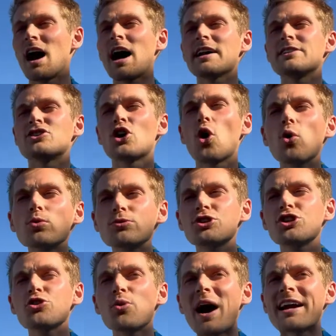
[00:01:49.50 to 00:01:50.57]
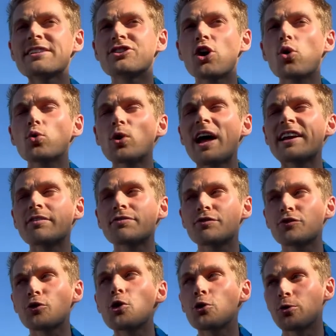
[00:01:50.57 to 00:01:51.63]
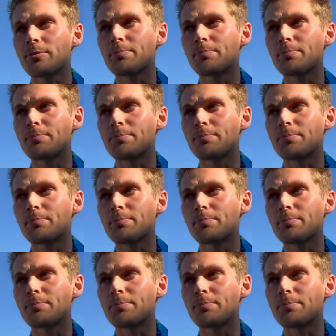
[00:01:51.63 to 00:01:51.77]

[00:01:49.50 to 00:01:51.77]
I told you I don't like fruit,